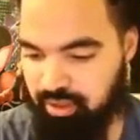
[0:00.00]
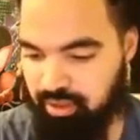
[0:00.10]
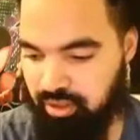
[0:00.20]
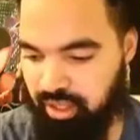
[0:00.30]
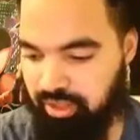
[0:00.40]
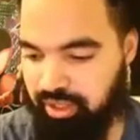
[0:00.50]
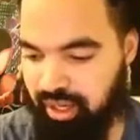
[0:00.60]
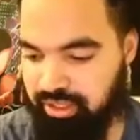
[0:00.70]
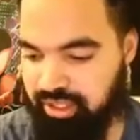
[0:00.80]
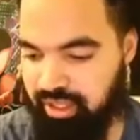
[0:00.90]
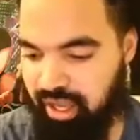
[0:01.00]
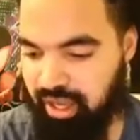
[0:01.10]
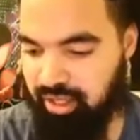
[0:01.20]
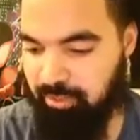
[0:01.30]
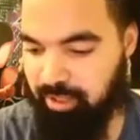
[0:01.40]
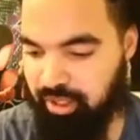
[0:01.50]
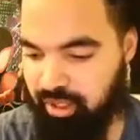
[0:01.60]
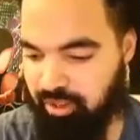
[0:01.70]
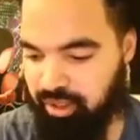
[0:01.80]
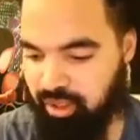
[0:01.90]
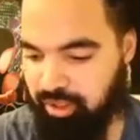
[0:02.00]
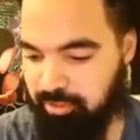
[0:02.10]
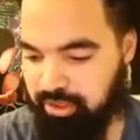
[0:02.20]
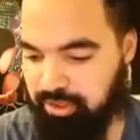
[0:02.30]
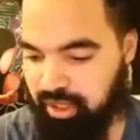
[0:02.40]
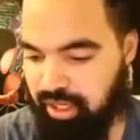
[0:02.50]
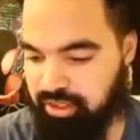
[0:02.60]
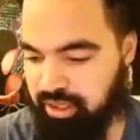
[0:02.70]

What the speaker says: And then I say that and I'm gonna get on here and be trash.